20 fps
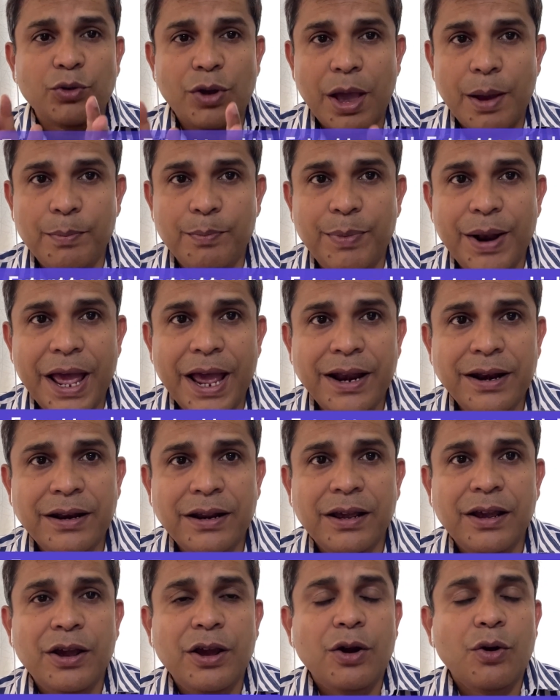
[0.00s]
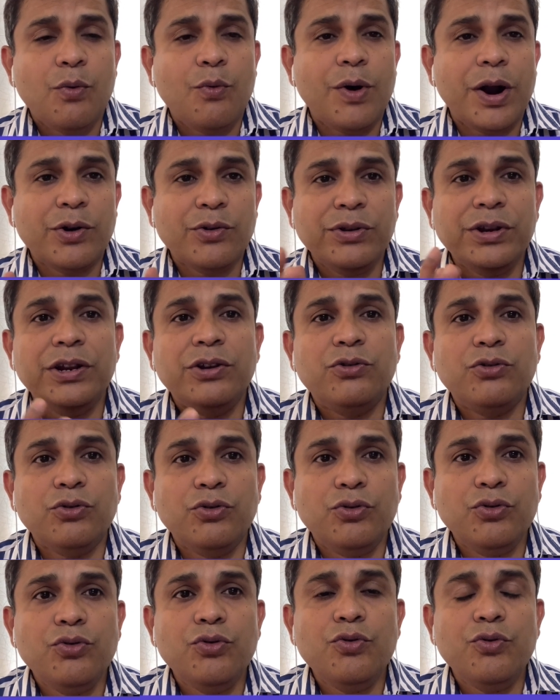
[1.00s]
have planned what we need to
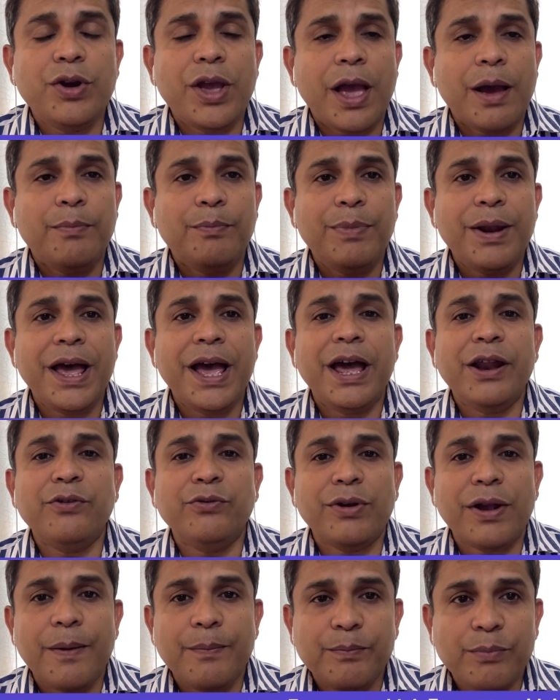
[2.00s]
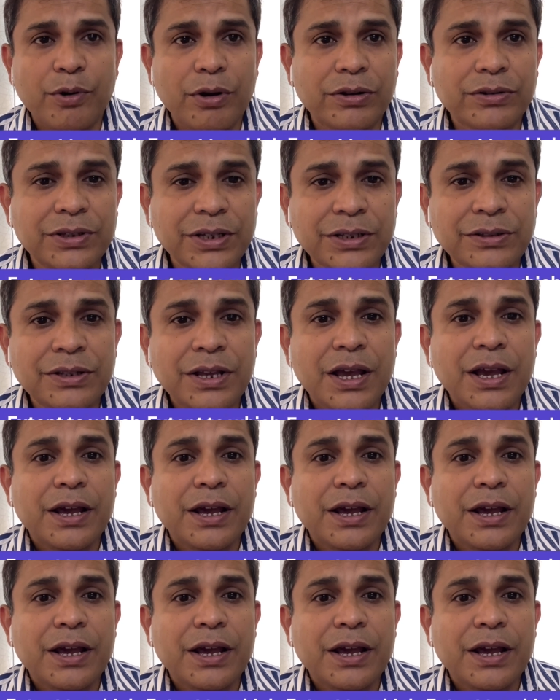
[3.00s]
do, we have plan, we have process.